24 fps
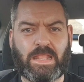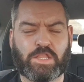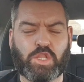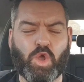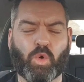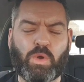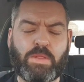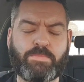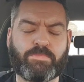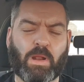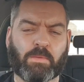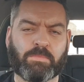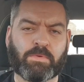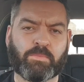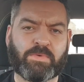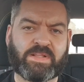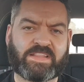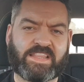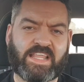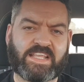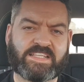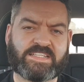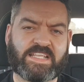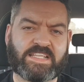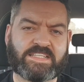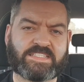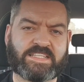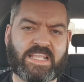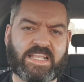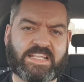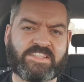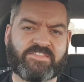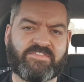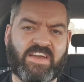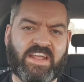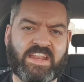the only problem with this is
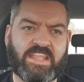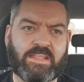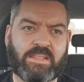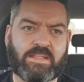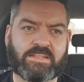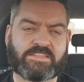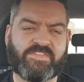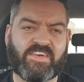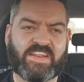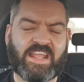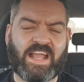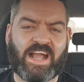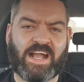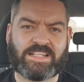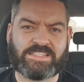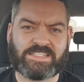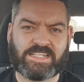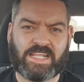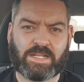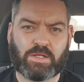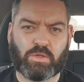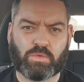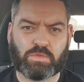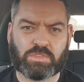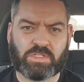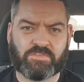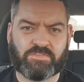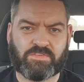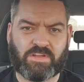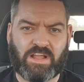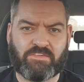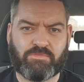it's very hard to get hold of.